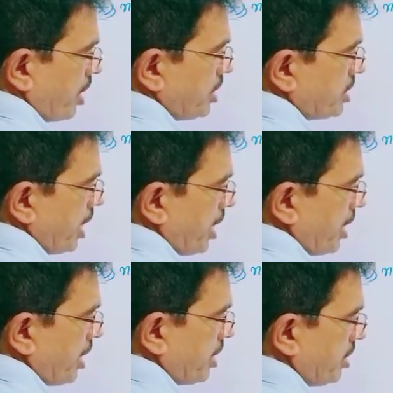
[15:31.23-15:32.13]
What is
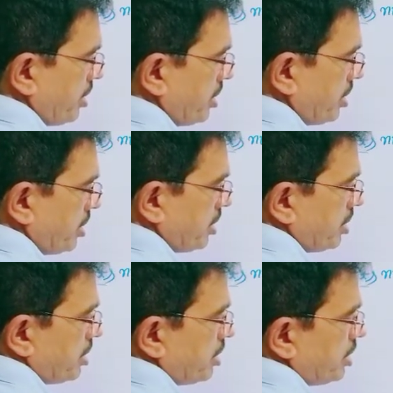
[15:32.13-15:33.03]
9n?
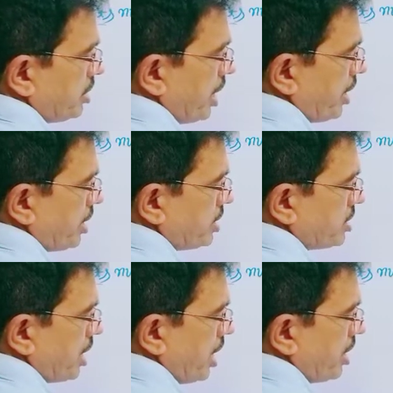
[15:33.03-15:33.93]
That
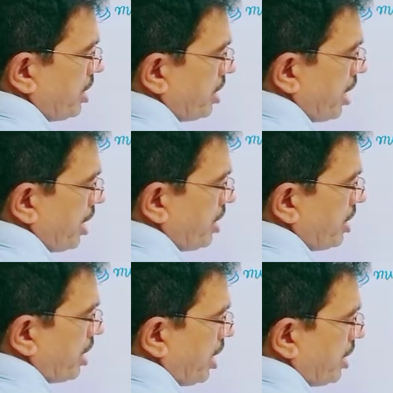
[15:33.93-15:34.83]
is
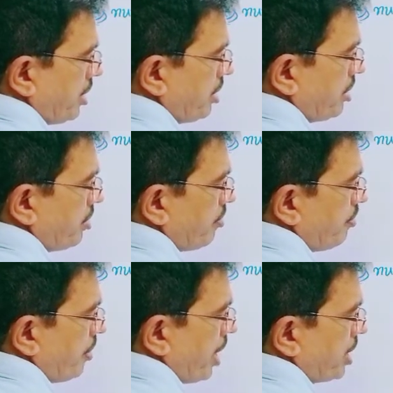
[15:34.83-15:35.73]
999